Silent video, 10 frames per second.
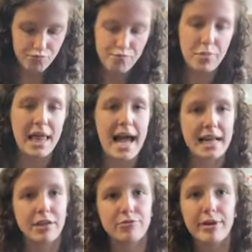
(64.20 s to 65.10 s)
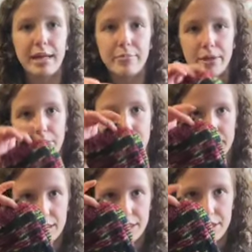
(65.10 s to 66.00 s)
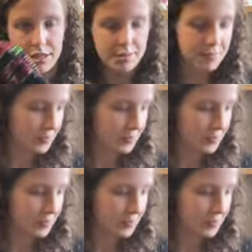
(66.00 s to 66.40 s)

black and rainbow colors.